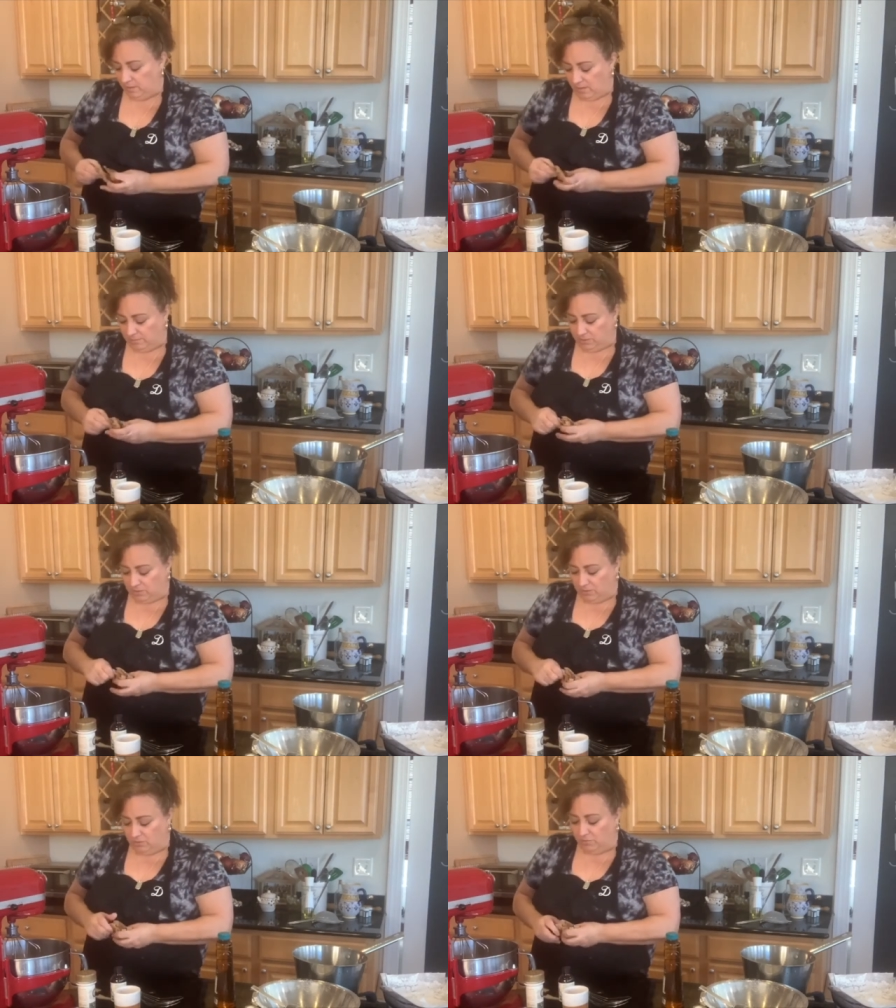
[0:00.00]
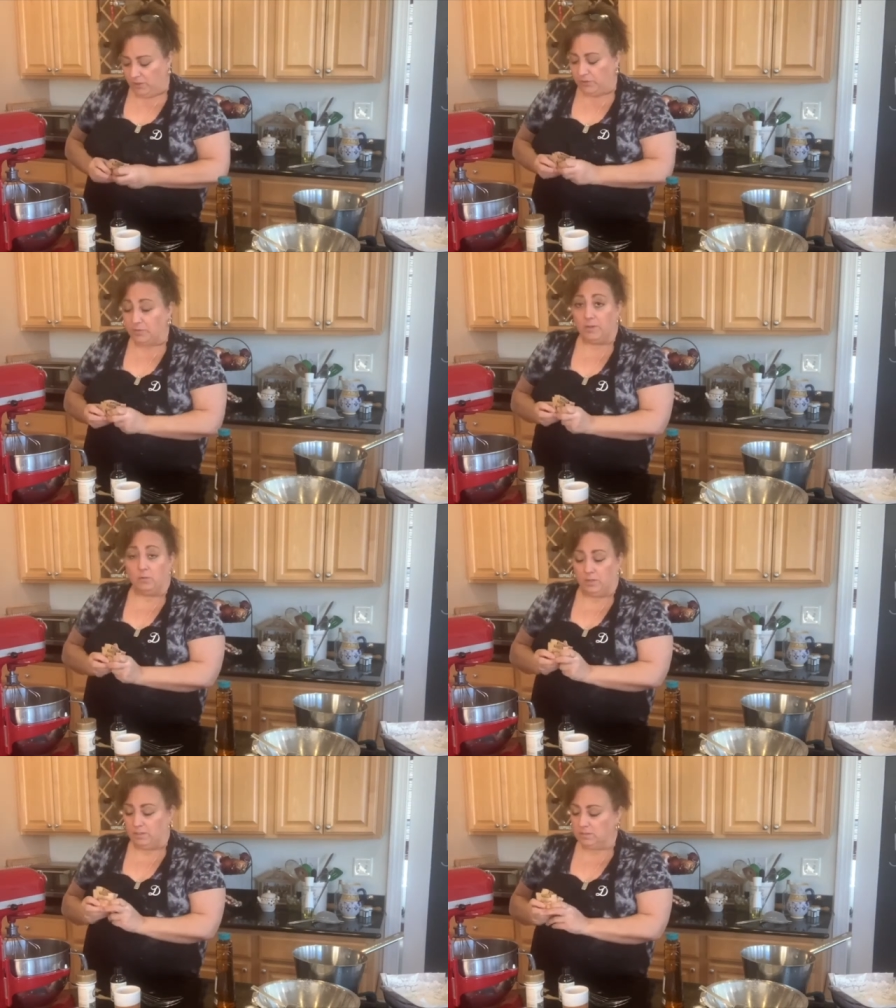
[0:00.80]
I'm just going to do them all 3 at
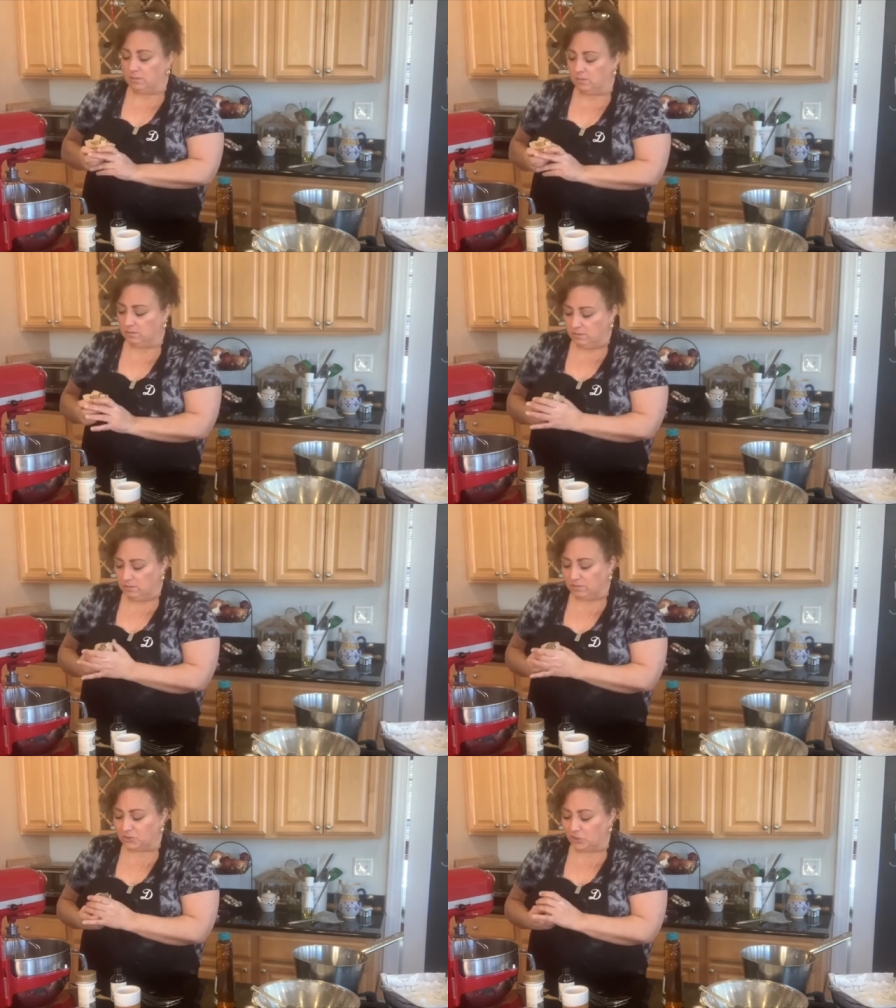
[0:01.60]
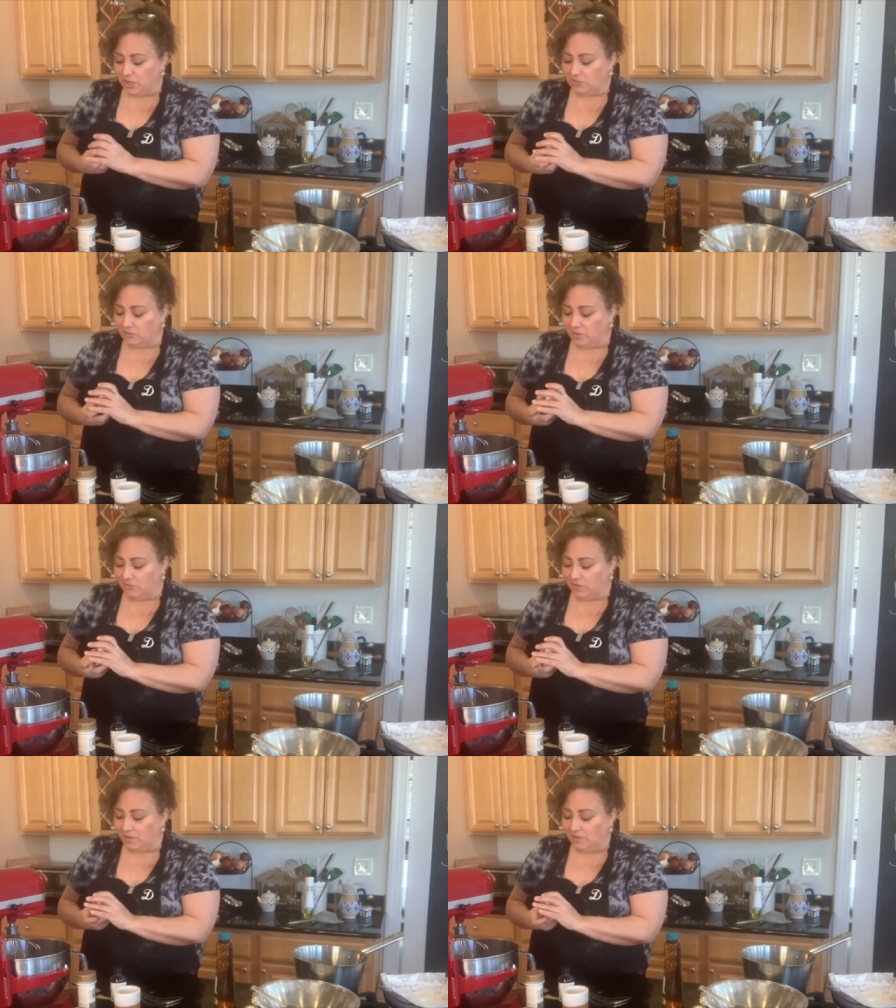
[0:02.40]
once, or try to
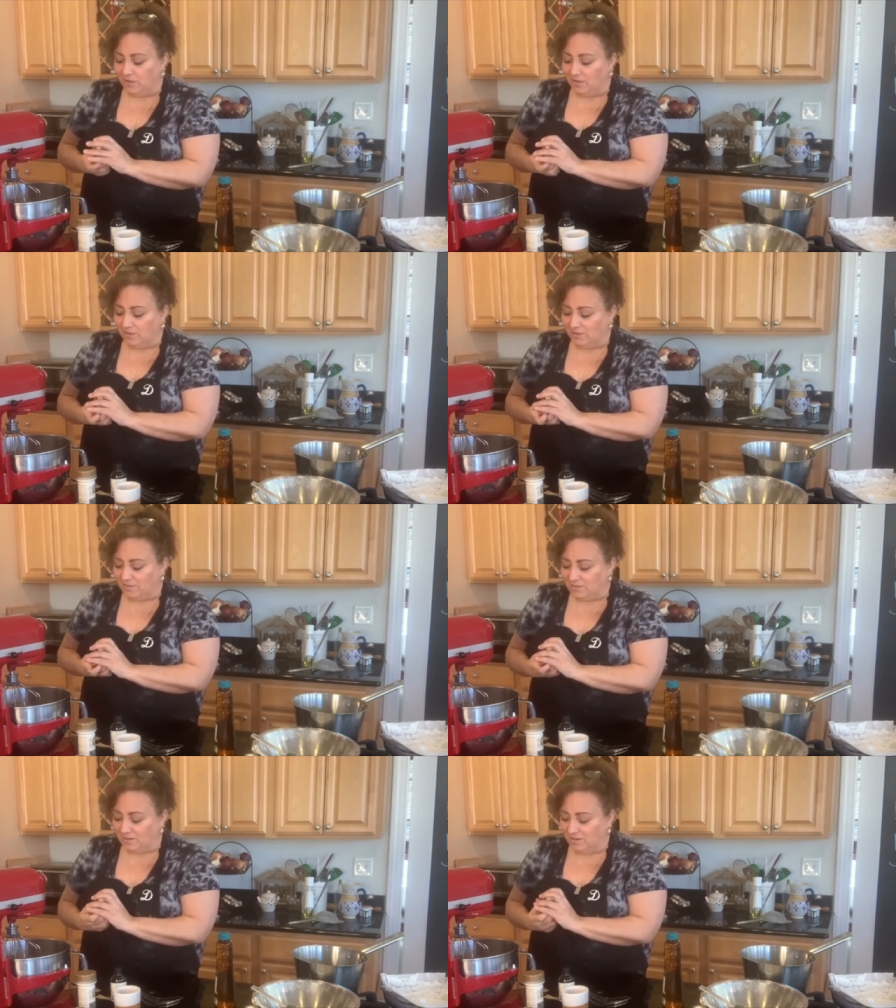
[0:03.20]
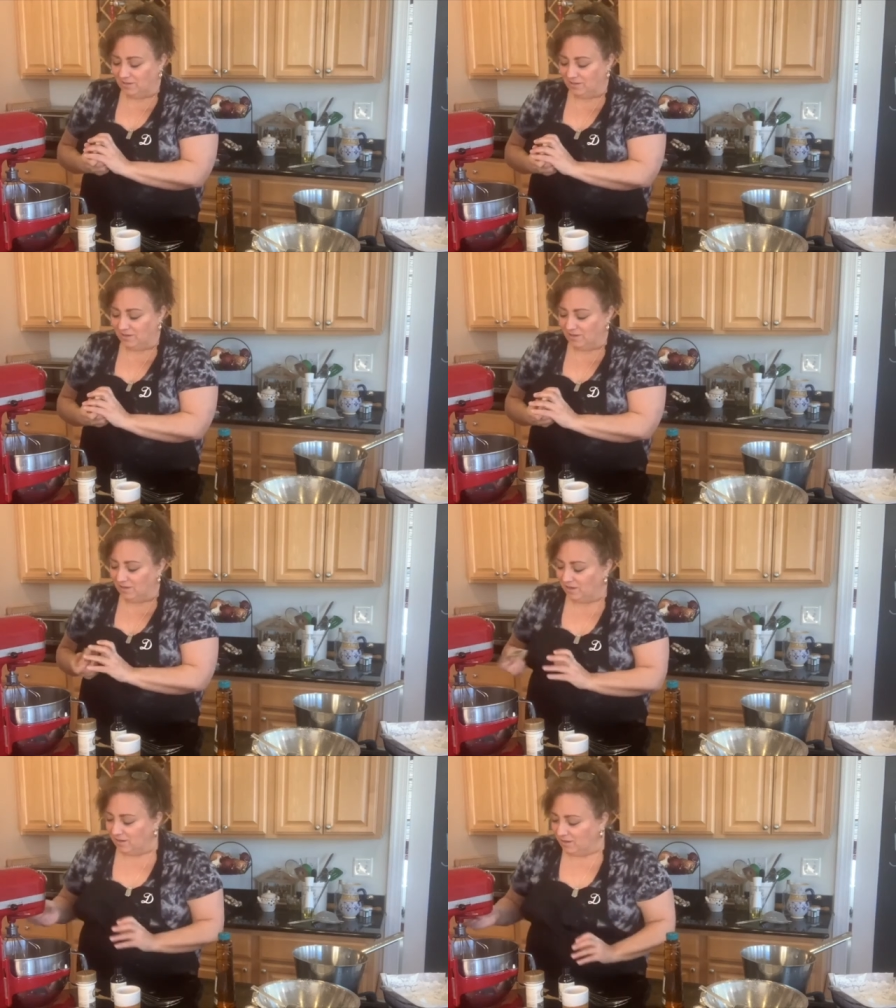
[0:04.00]
anyway. Let's see.
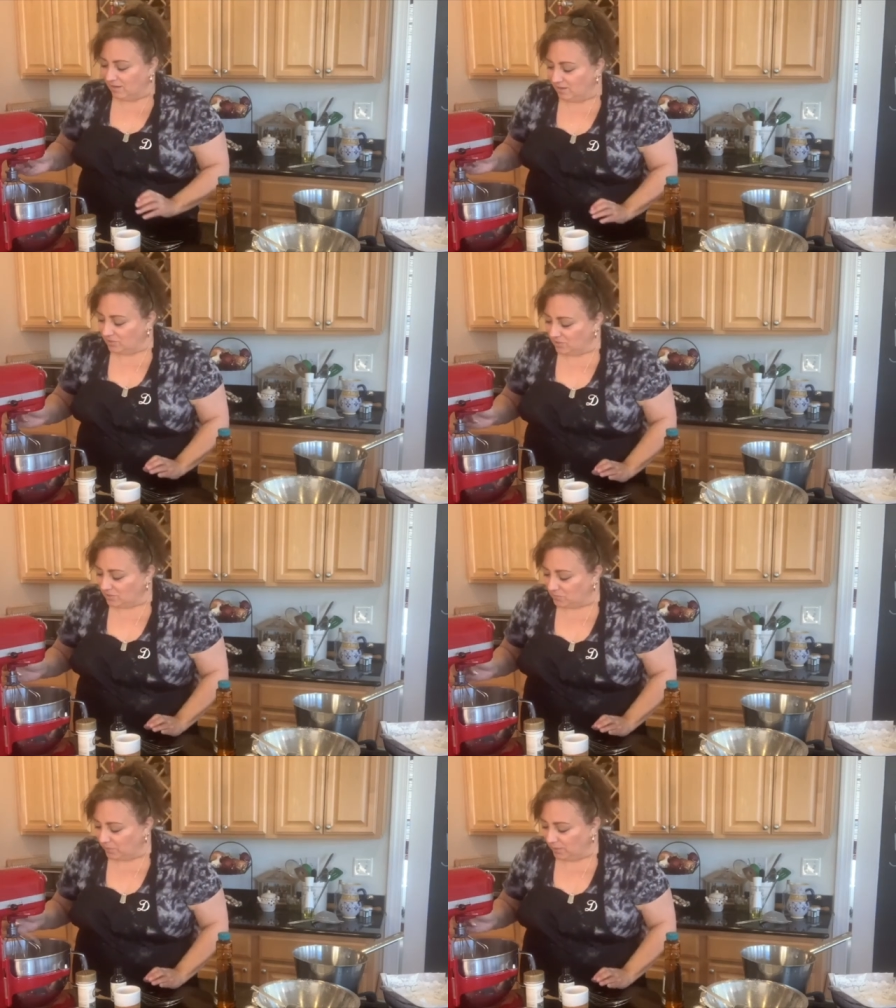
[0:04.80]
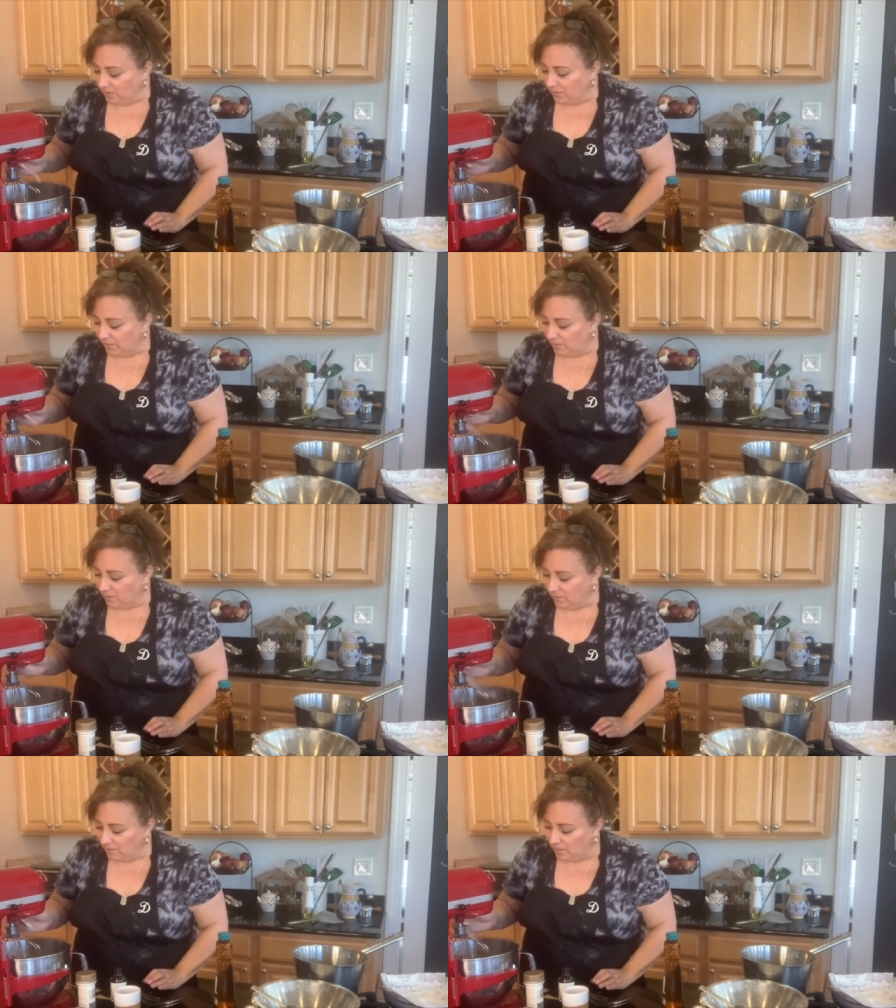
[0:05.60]
And just sprinkle
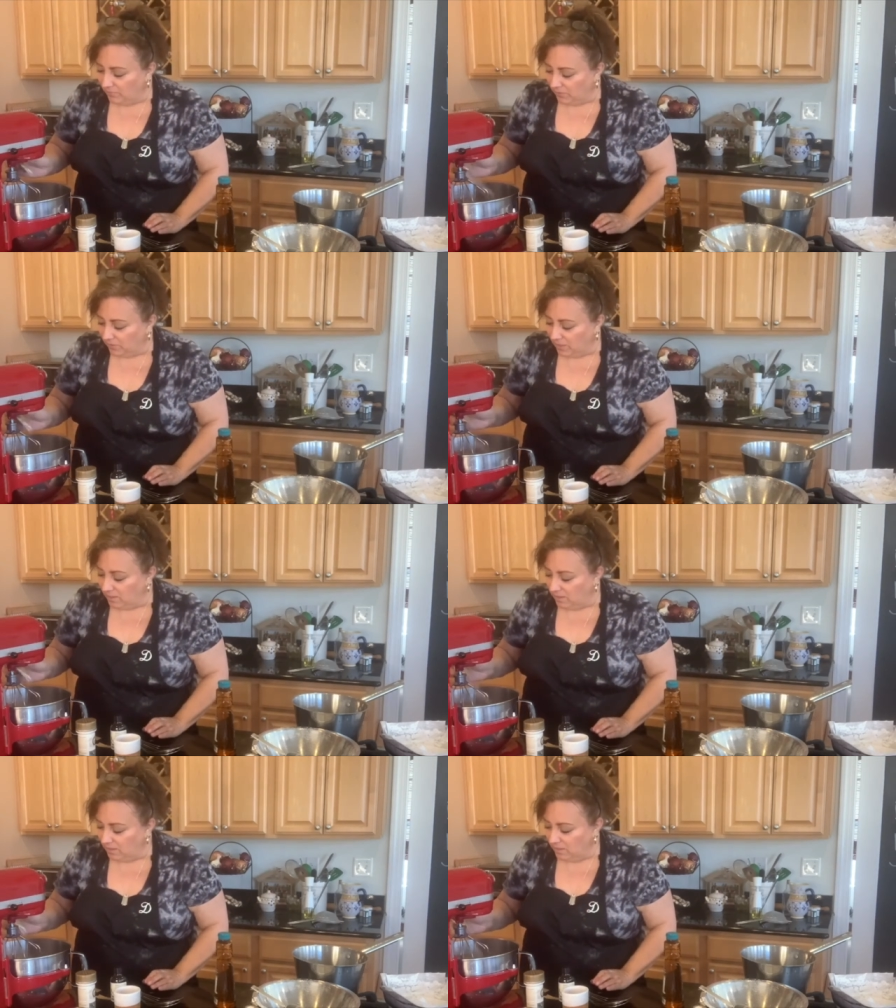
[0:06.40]
it evenly.